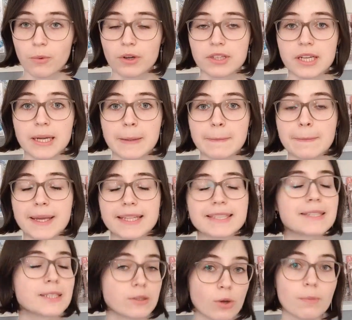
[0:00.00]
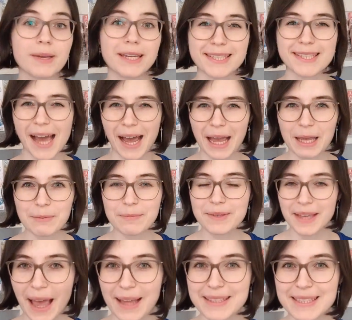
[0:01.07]
what means stopping
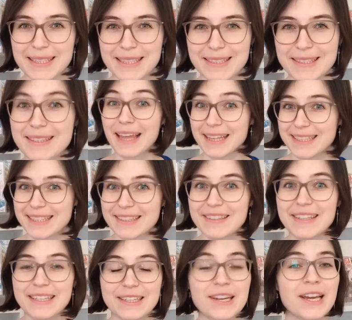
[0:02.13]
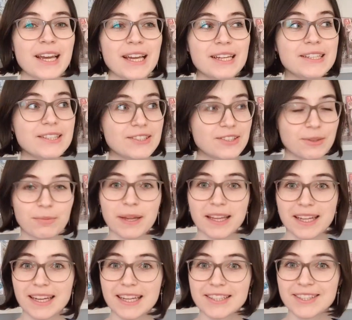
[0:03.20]
time. Yes, that's the
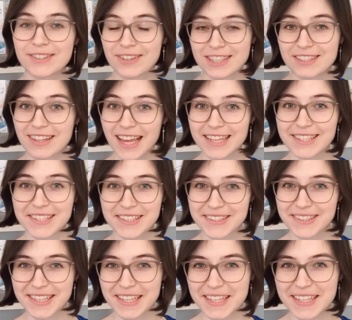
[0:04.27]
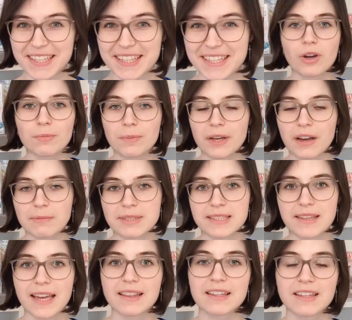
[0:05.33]
Japanese translation. What becomes
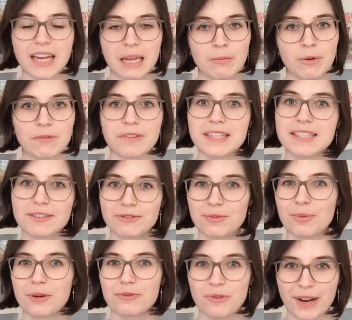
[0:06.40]
then the name of this group of